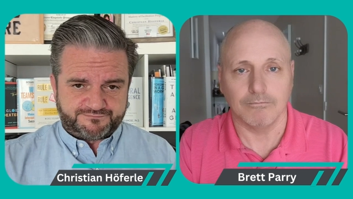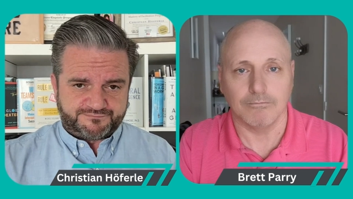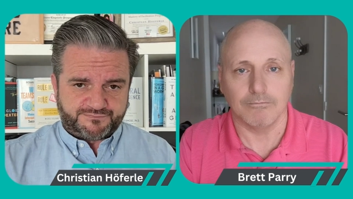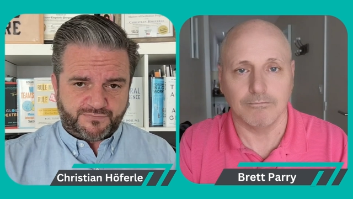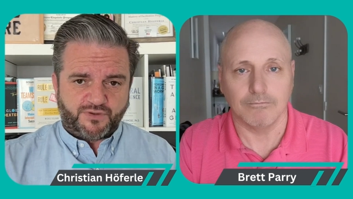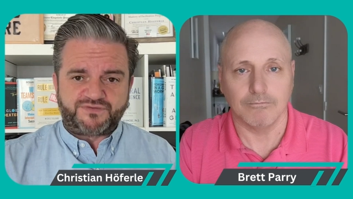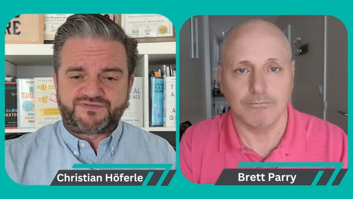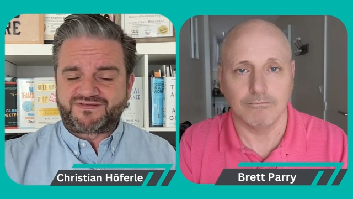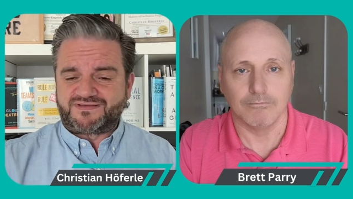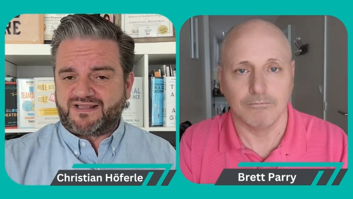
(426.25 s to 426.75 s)

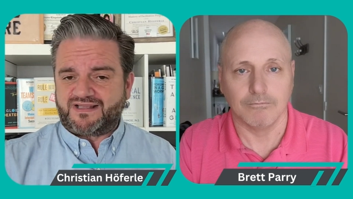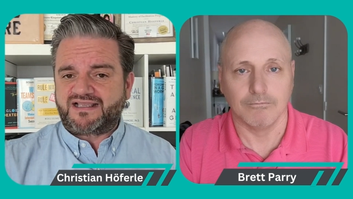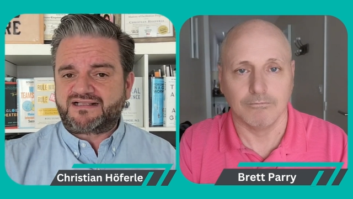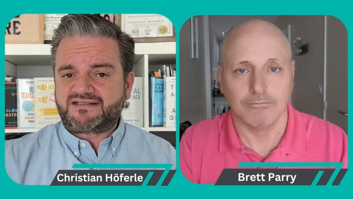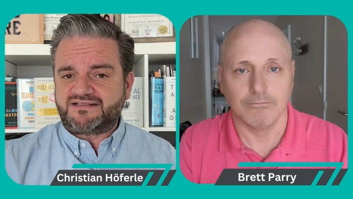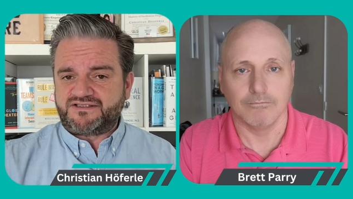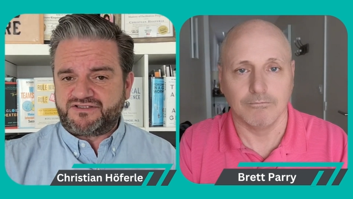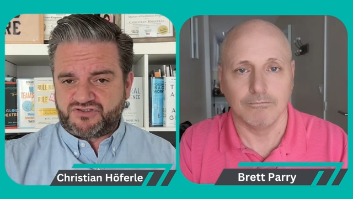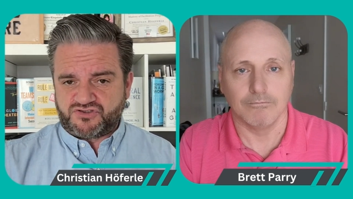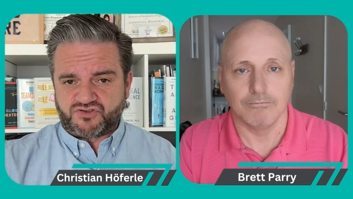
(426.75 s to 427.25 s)
Speaker 1: most
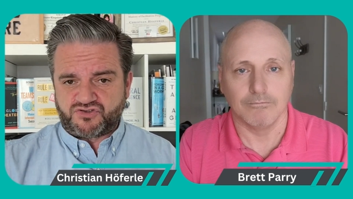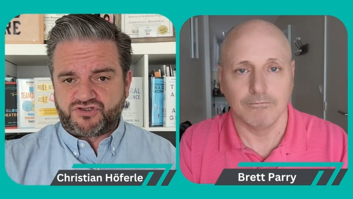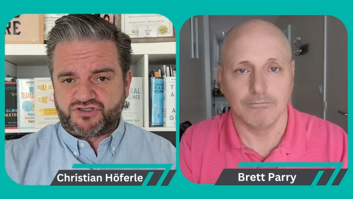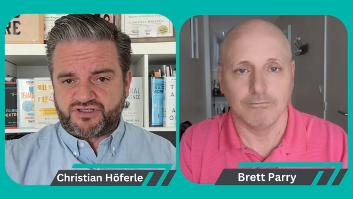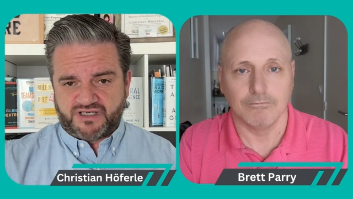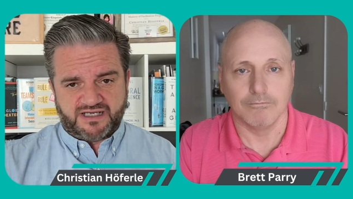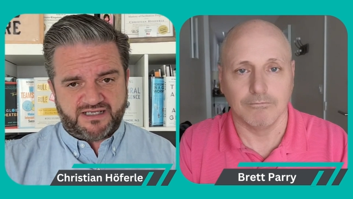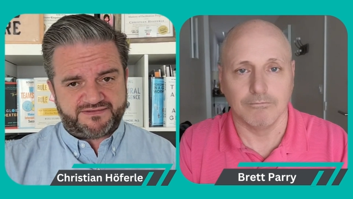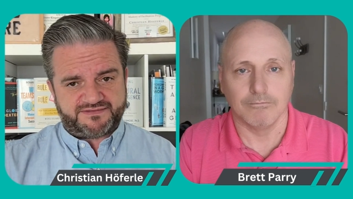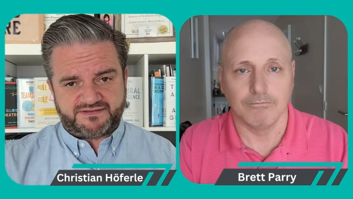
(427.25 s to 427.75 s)
likely you're
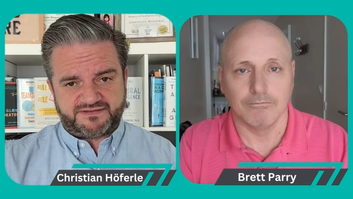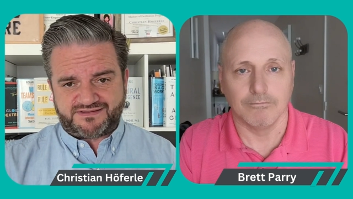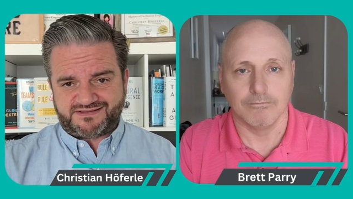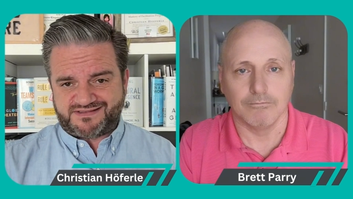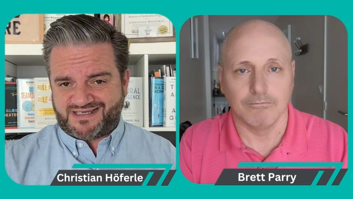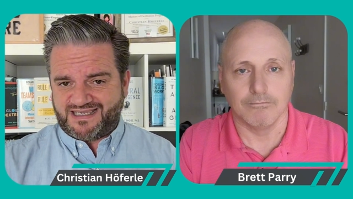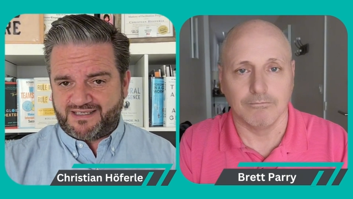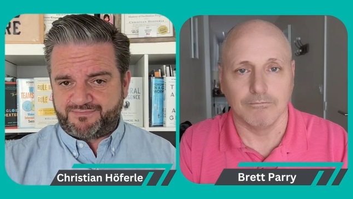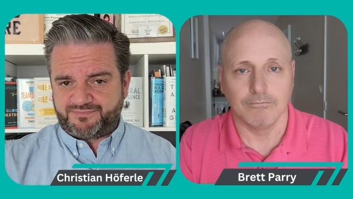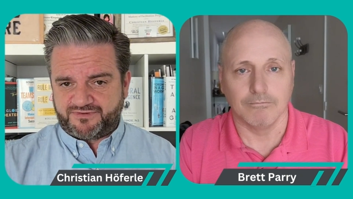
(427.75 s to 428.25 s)
not the
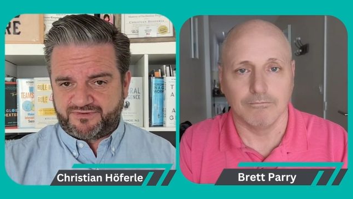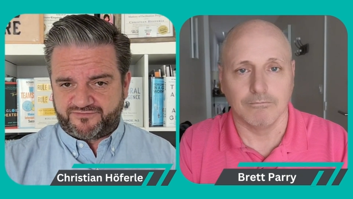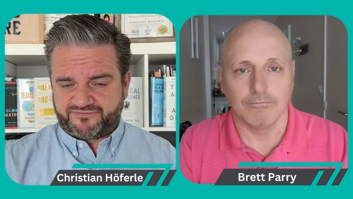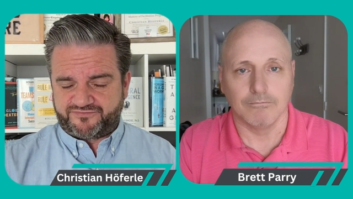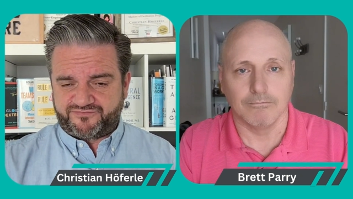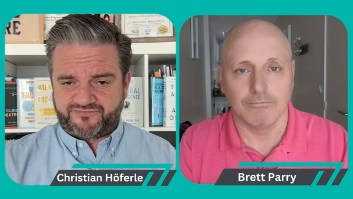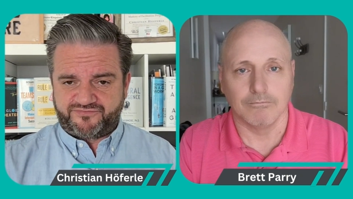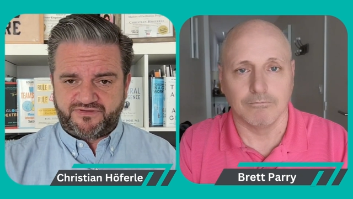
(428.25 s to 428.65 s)
type of